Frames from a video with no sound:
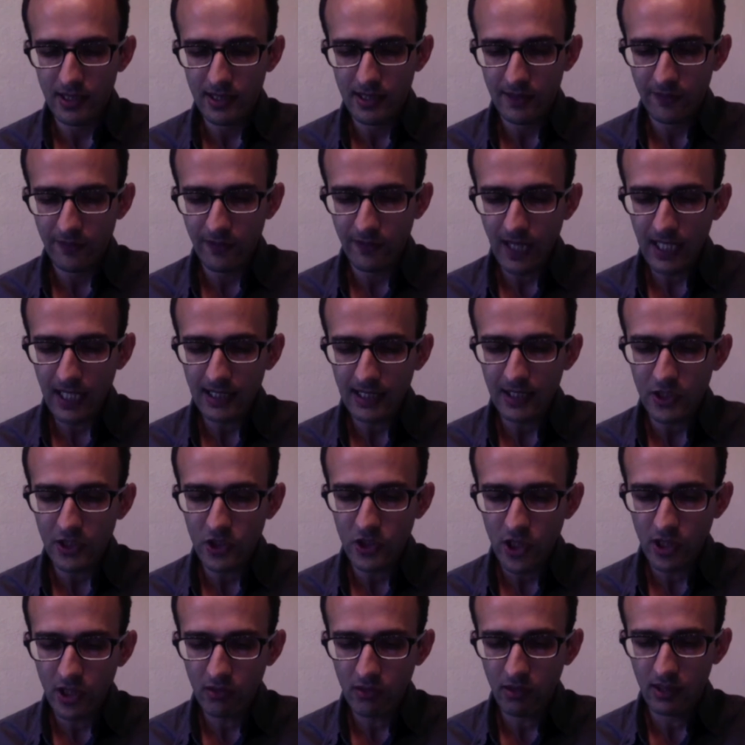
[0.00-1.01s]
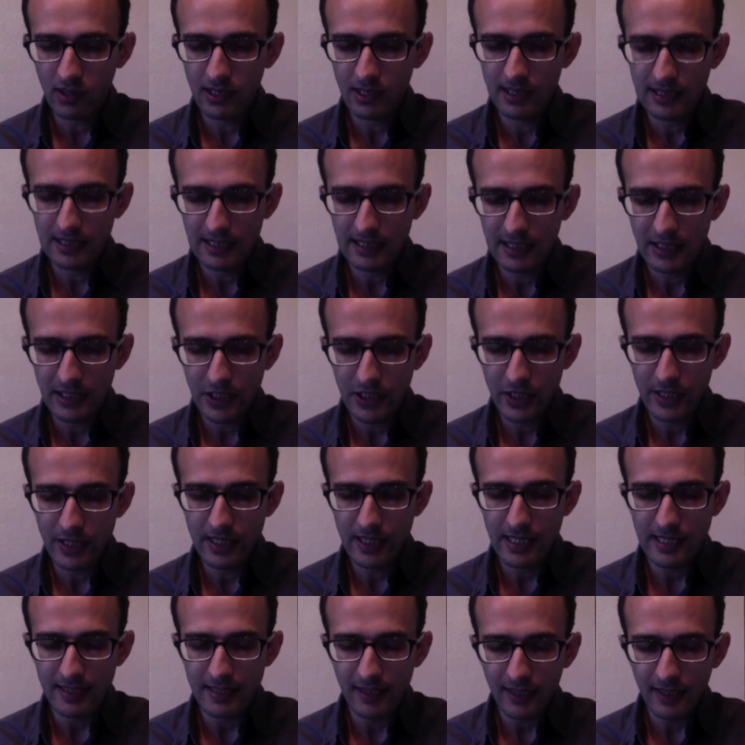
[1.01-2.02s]
The fact that general intelligence
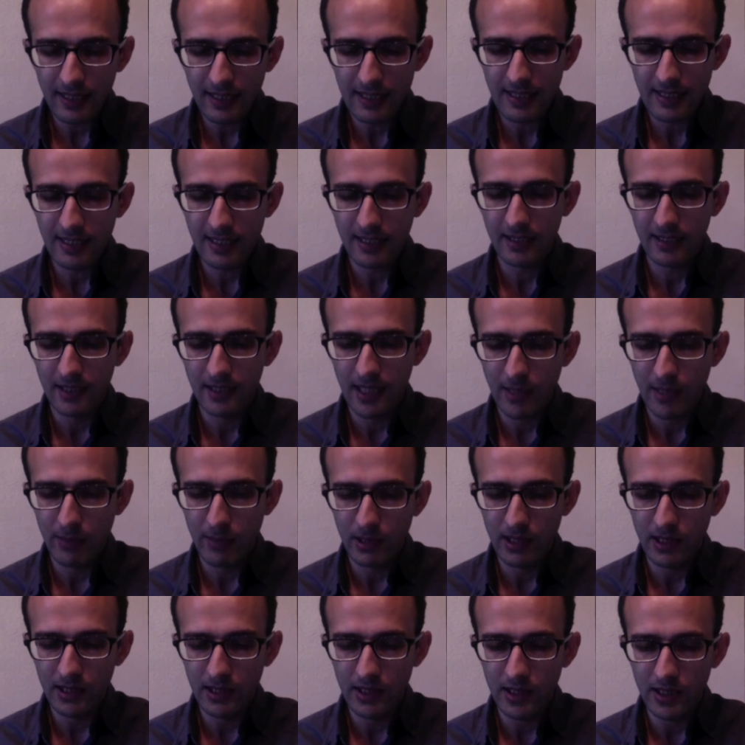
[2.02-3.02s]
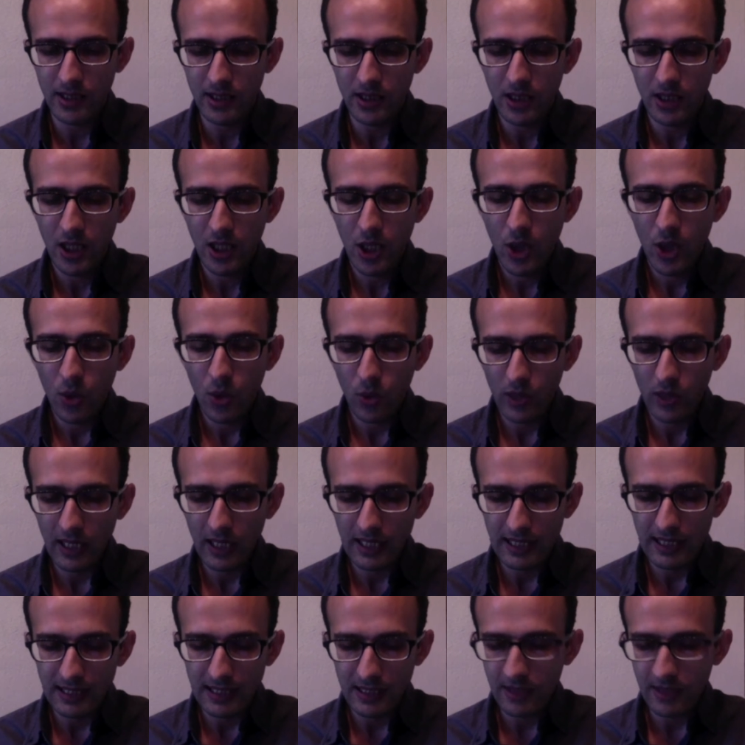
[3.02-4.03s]
is not a single ability or an
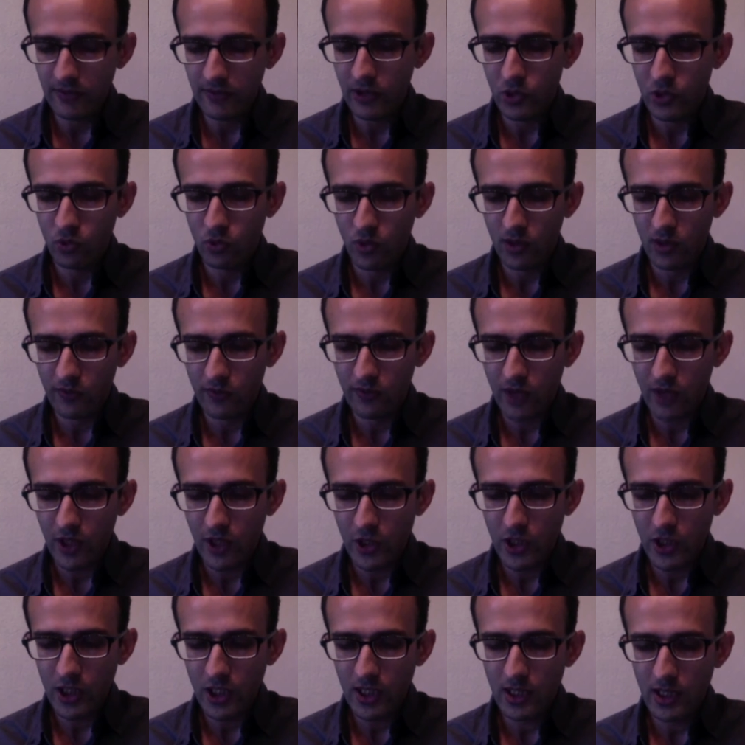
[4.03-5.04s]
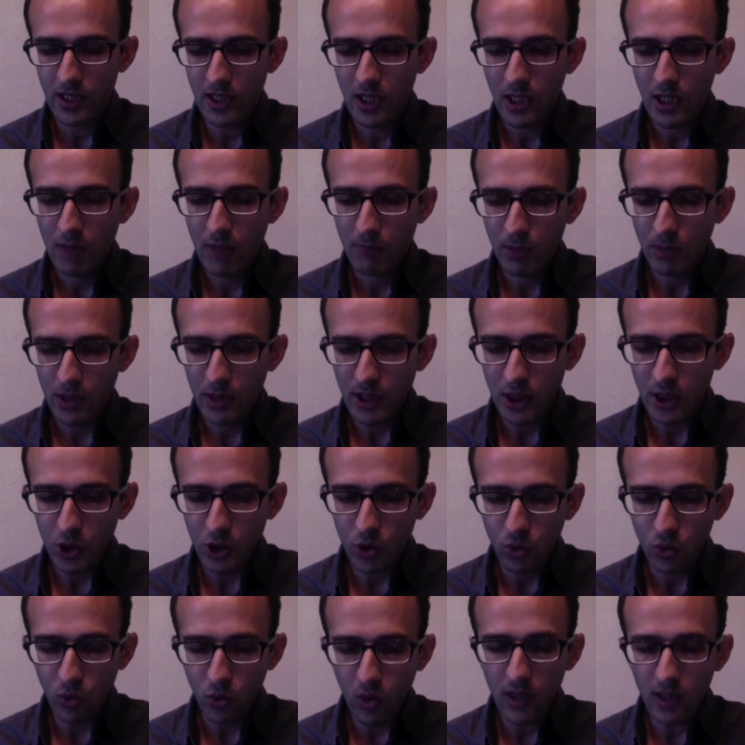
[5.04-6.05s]
individual function, but a
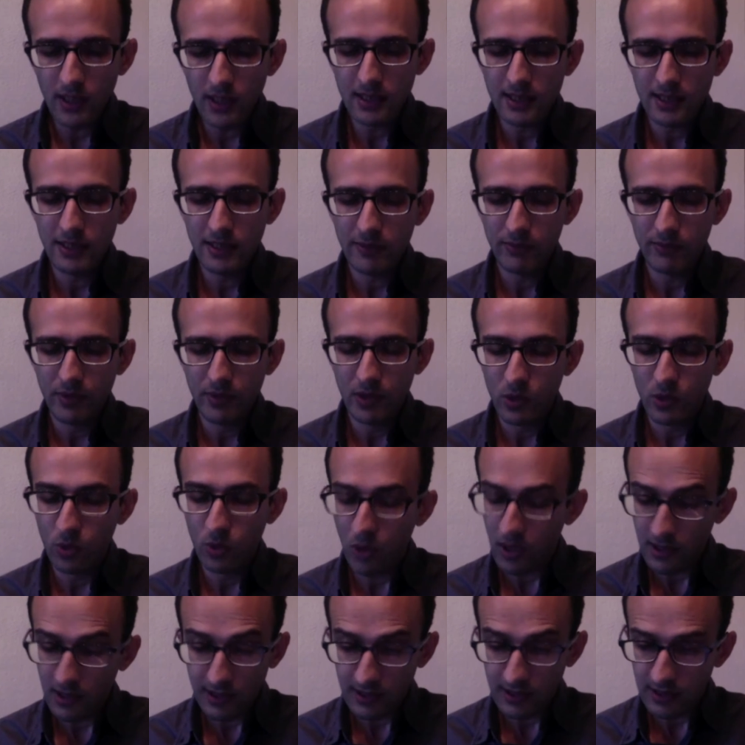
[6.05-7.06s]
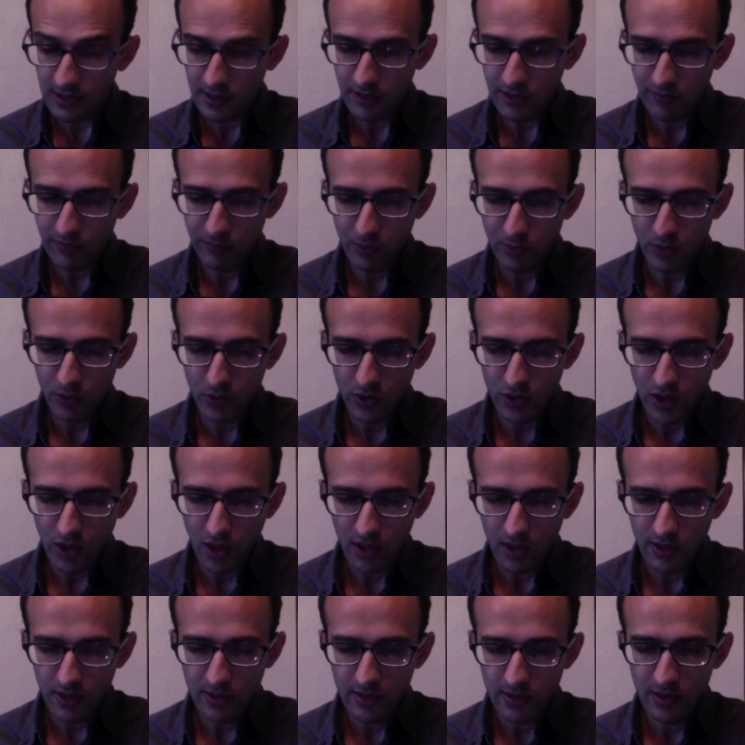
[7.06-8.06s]
qualitative
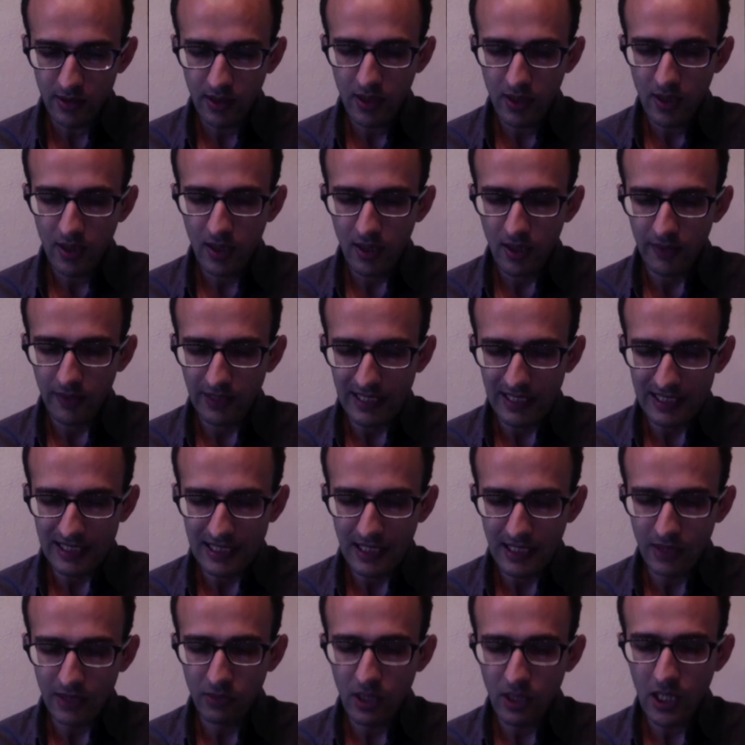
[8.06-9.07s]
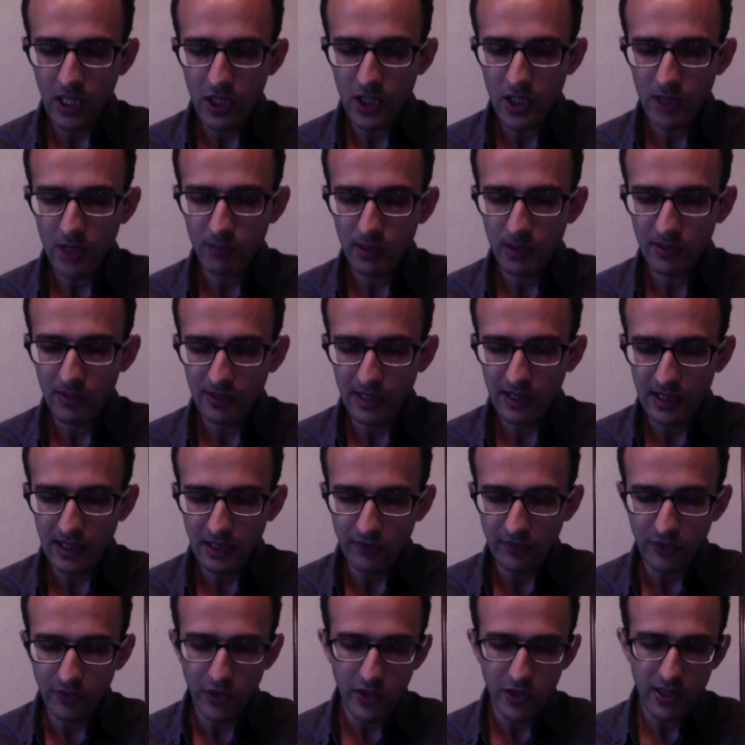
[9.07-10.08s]
product of integration between
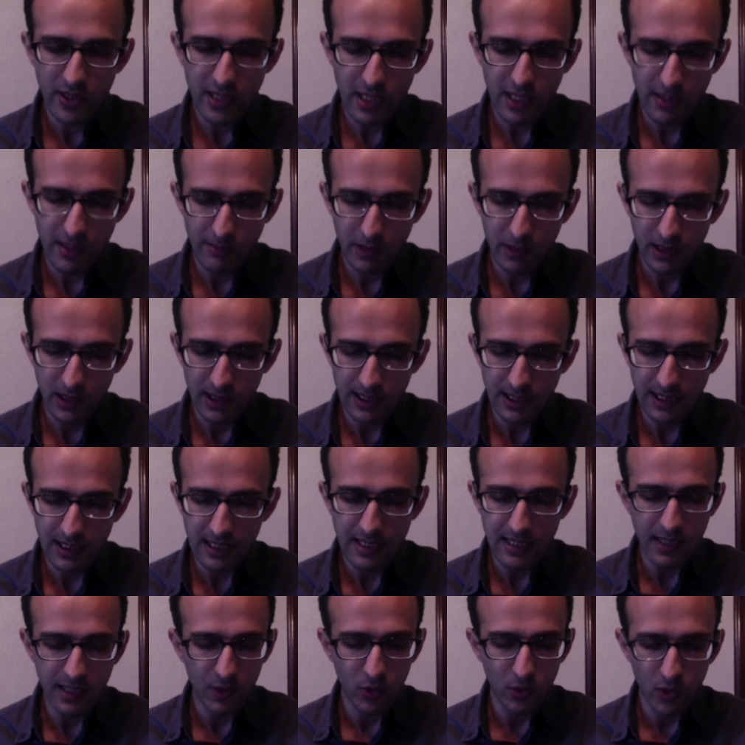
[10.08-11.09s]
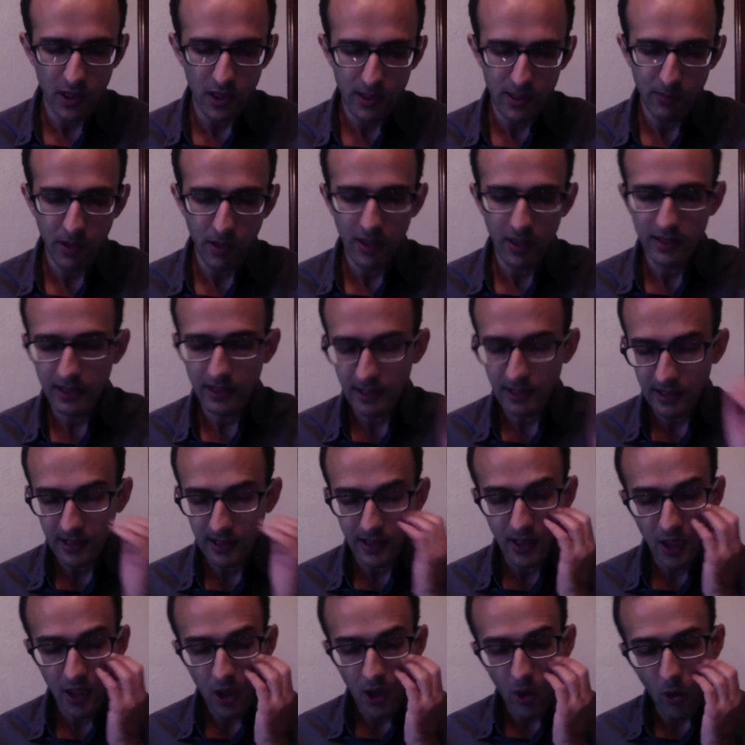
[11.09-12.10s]
diverse abilities and
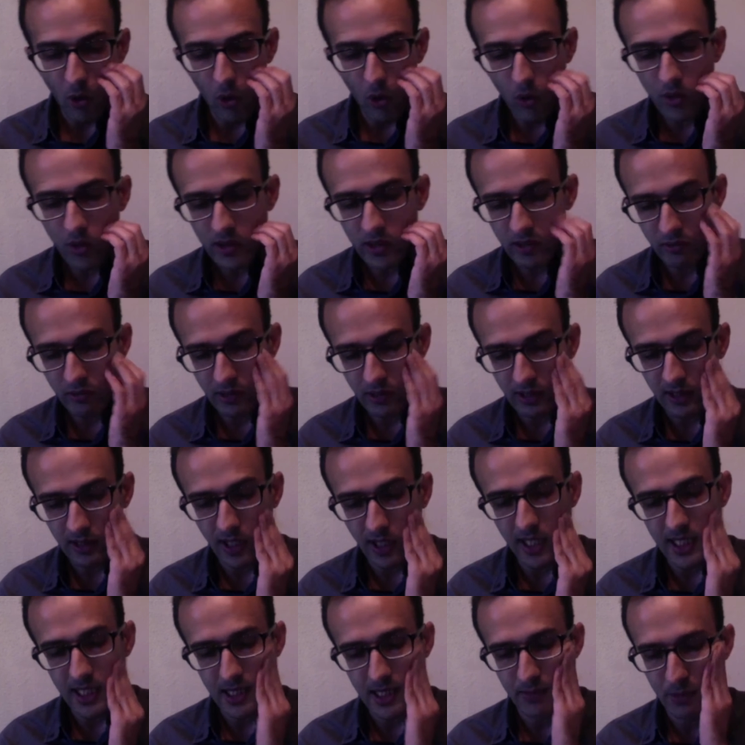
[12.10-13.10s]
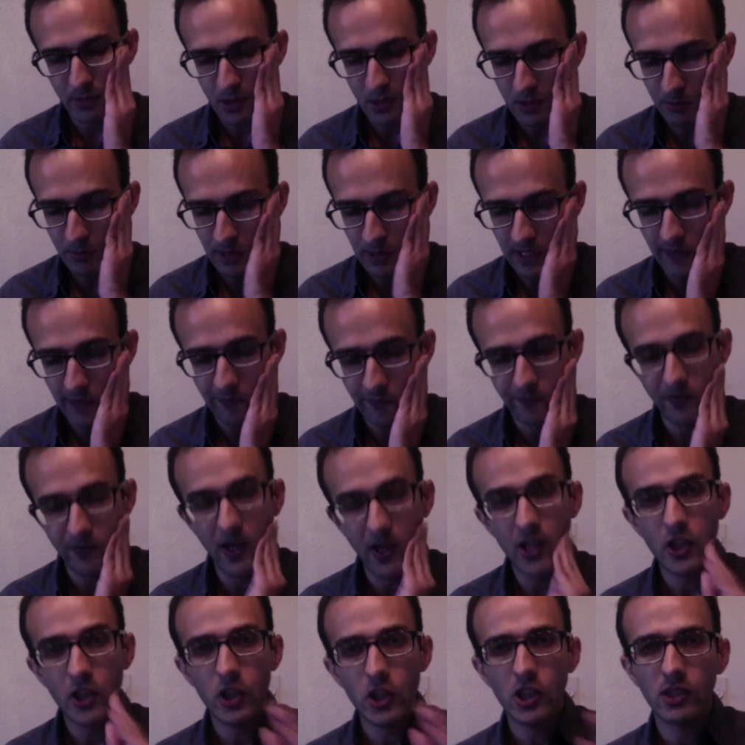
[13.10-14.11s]
correspondingly only realizable by a
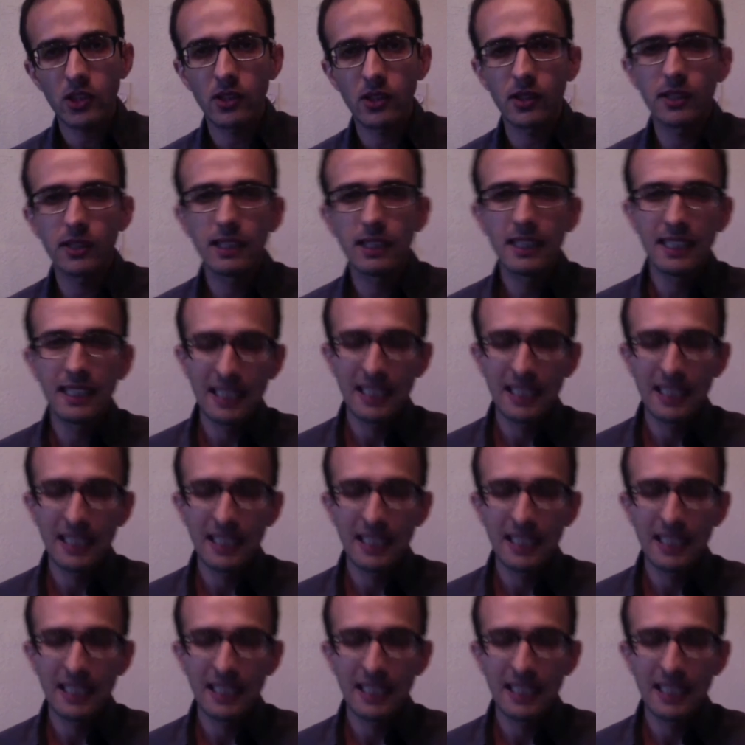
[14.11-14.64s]
functional